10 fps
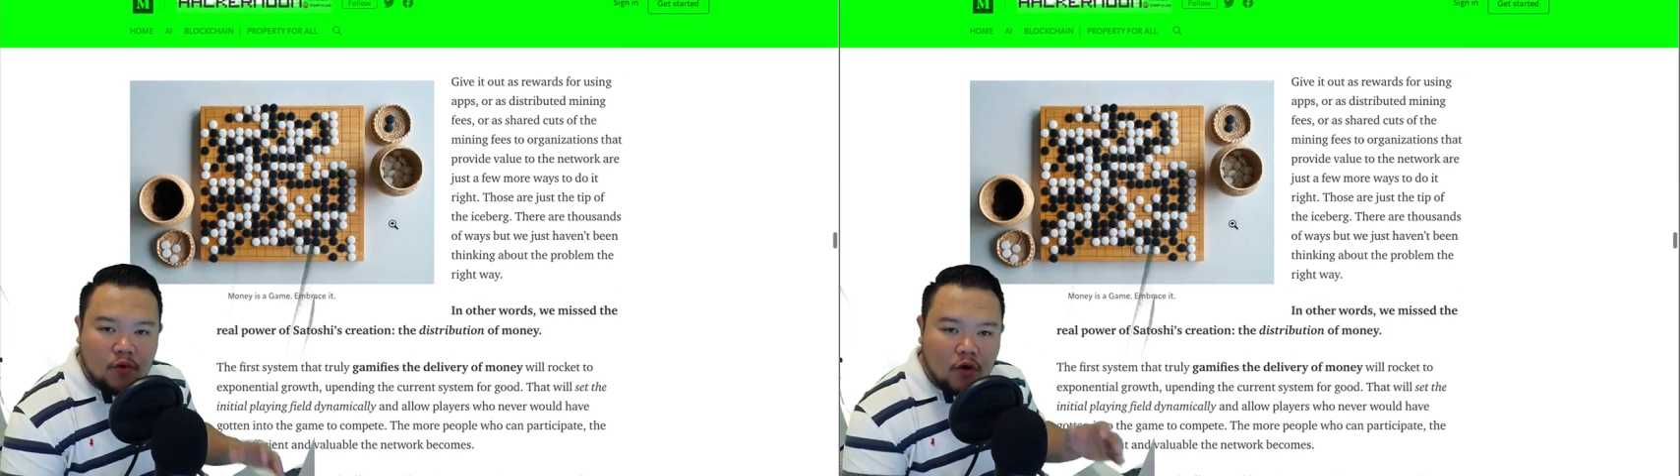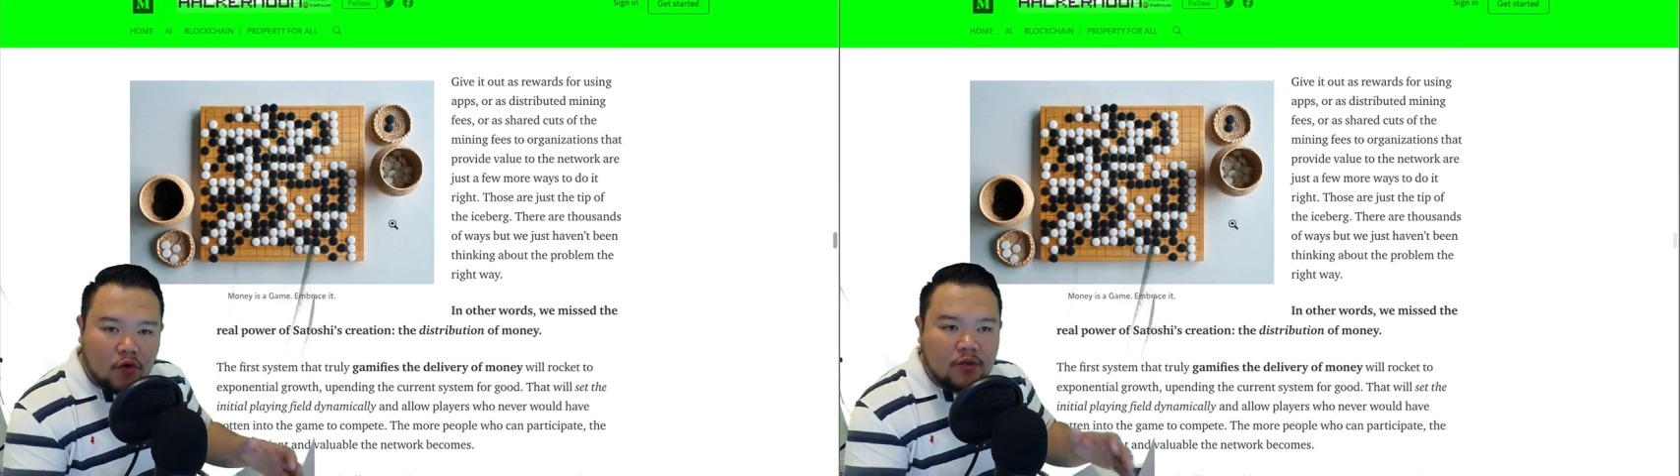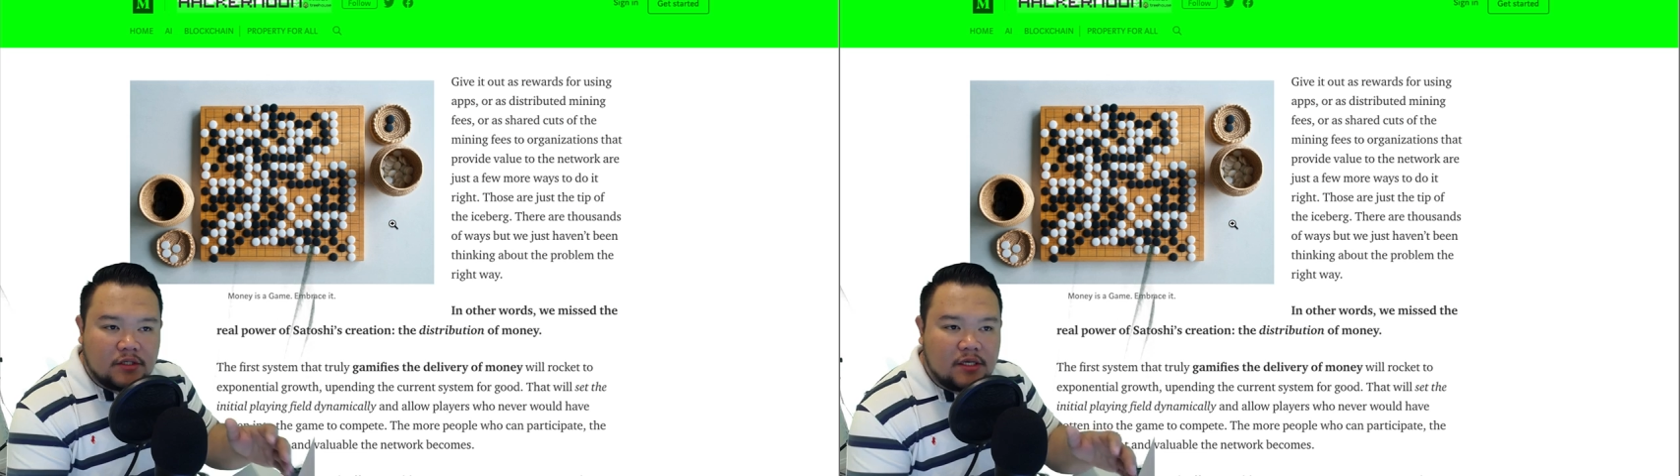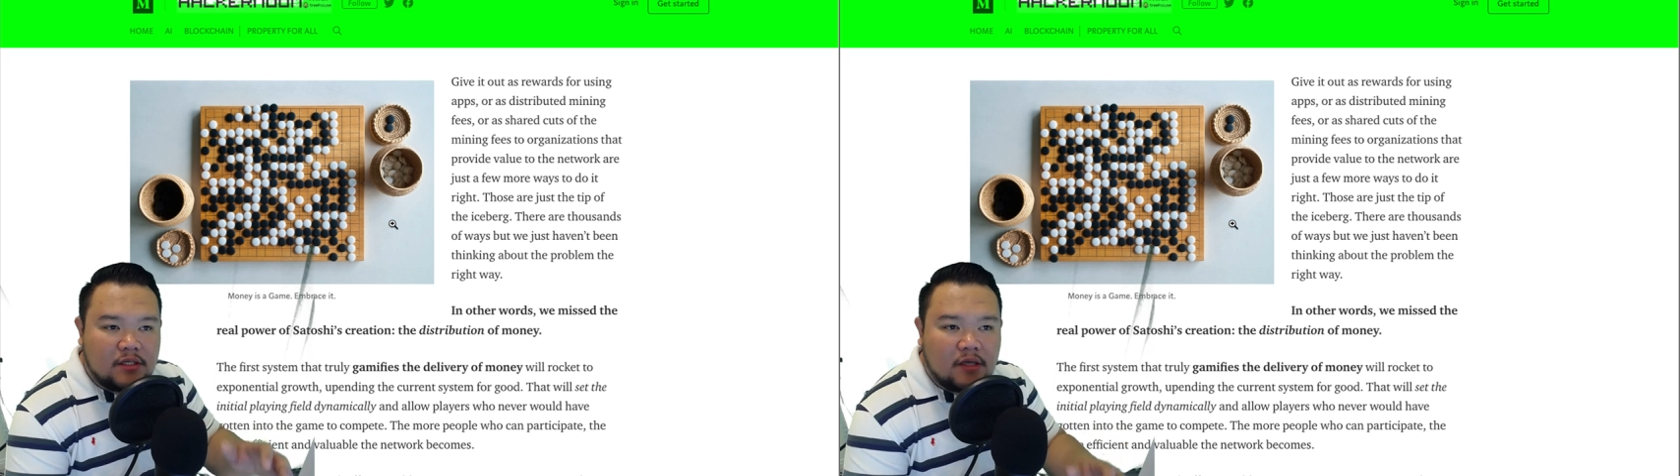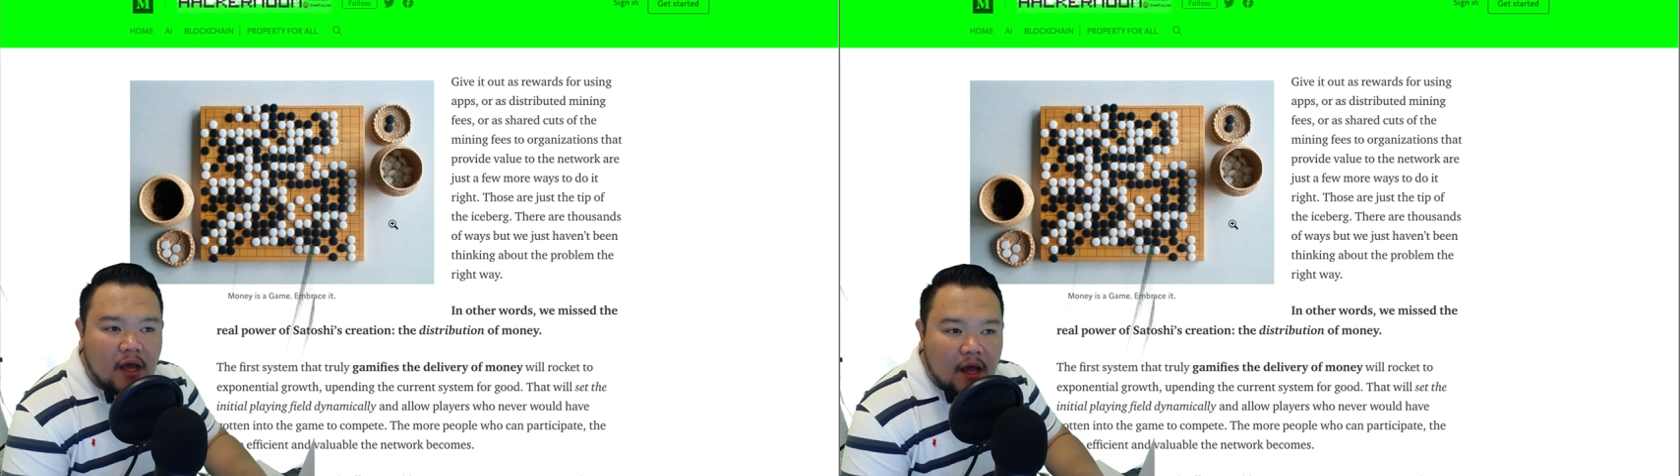
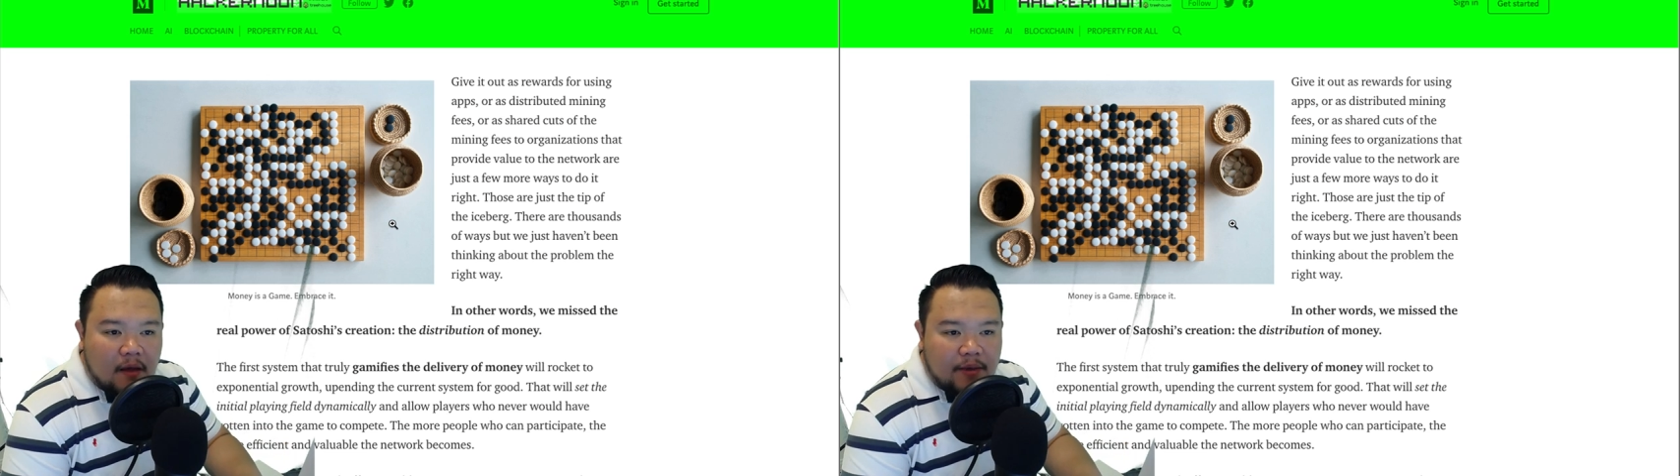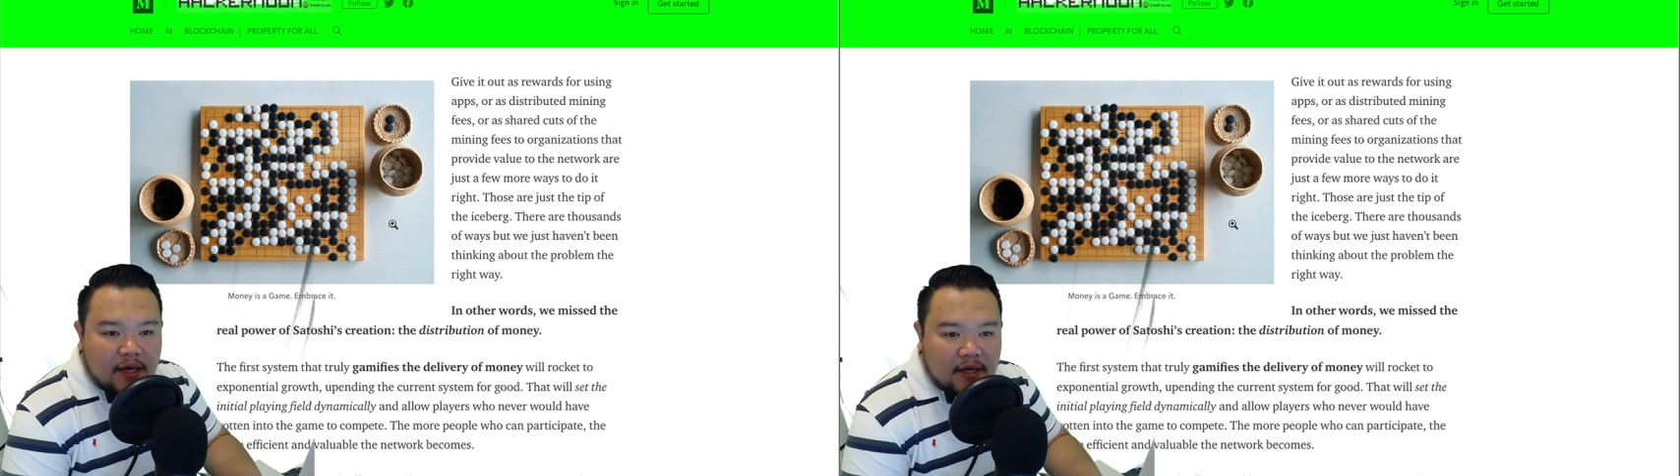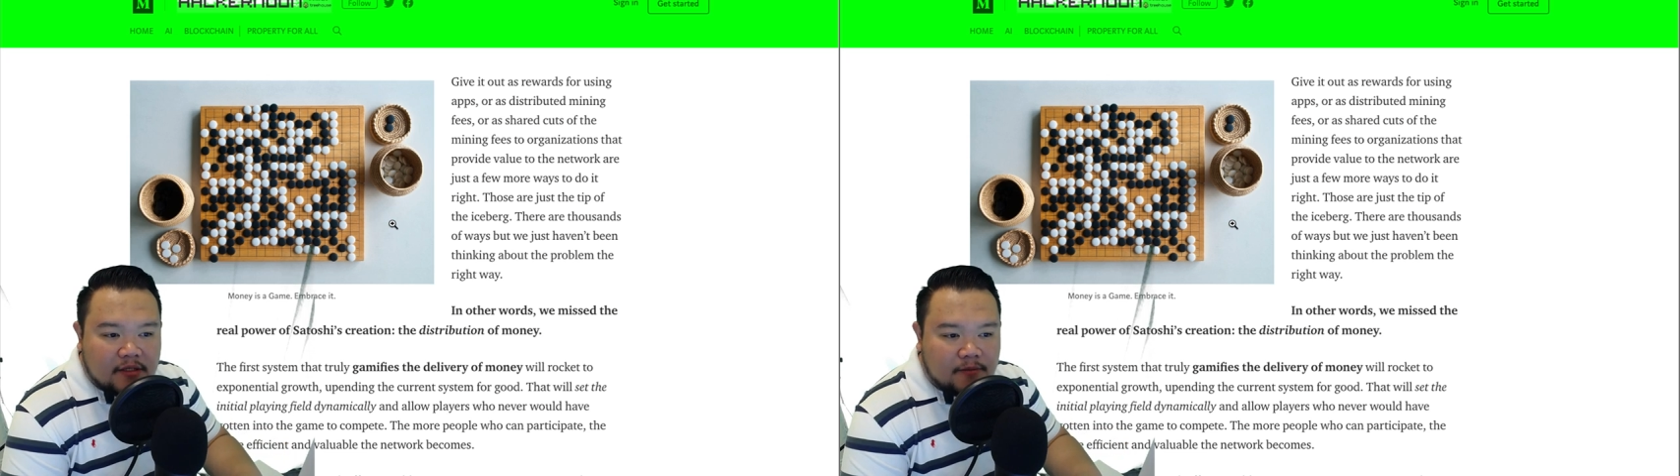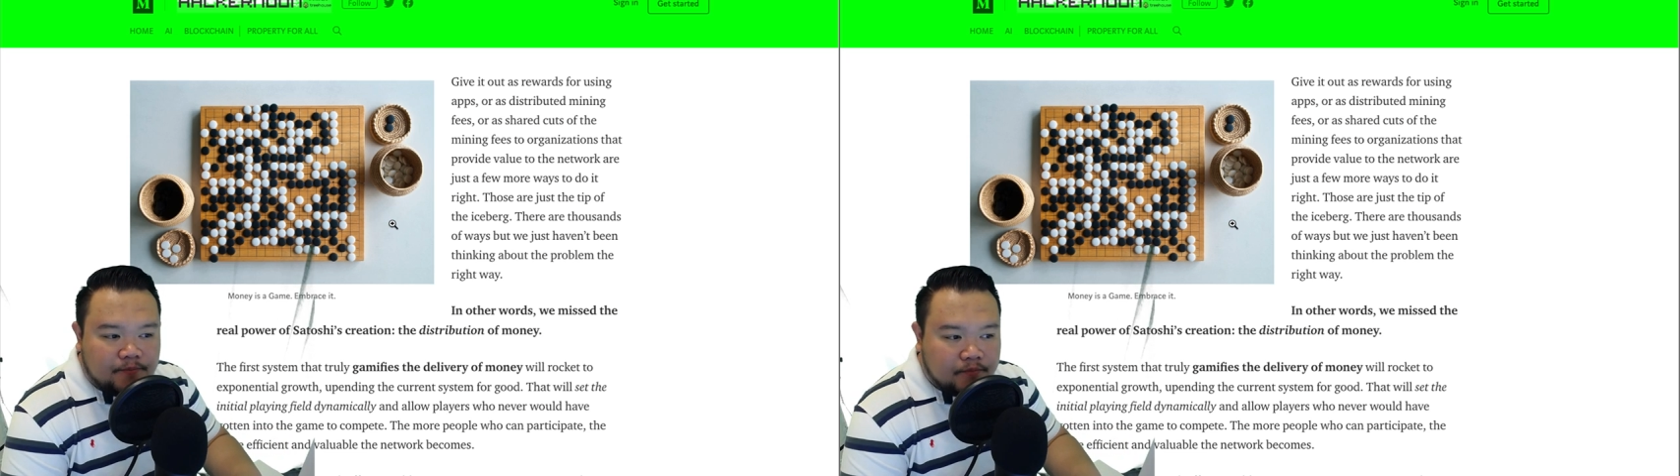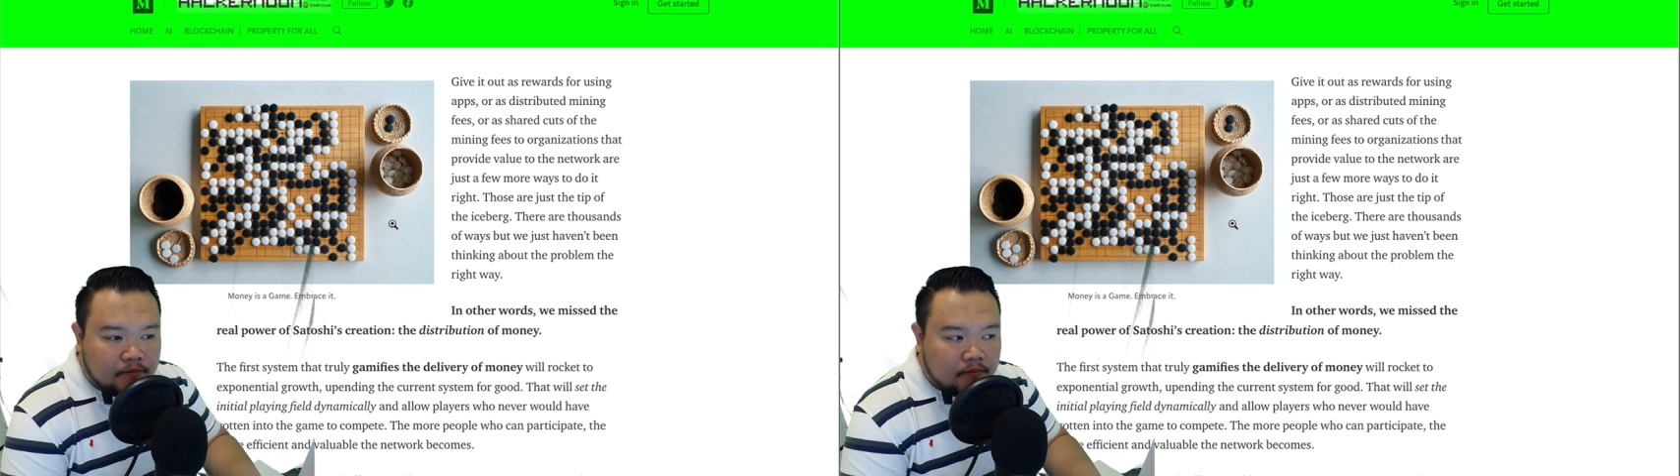cryptocurrencies
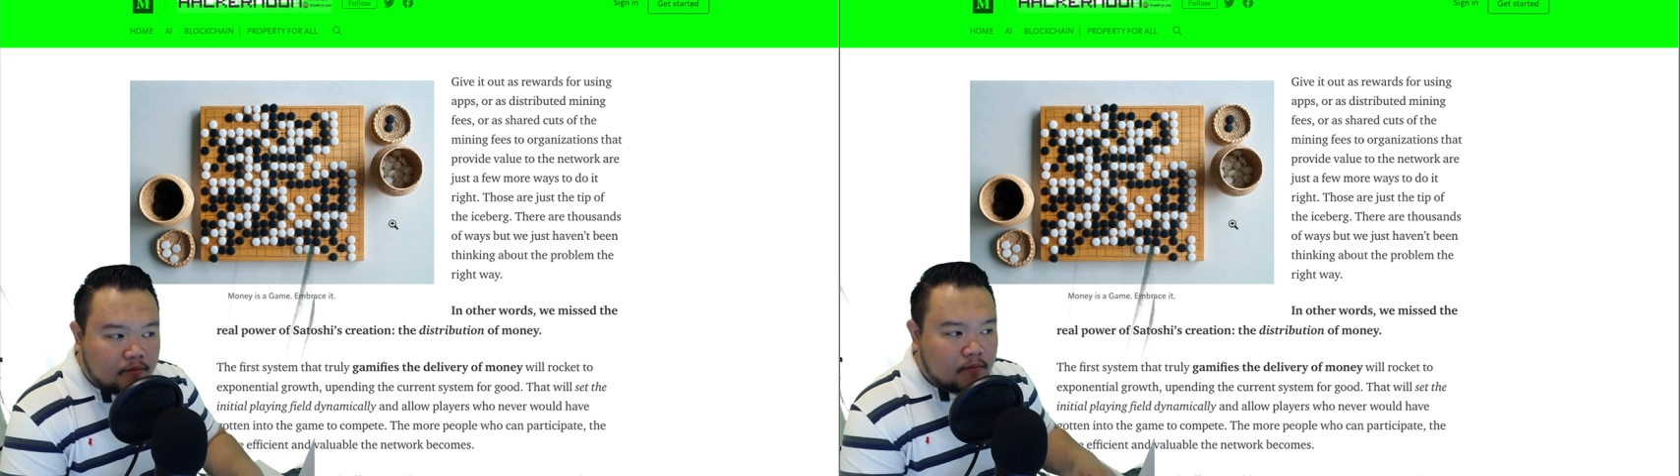because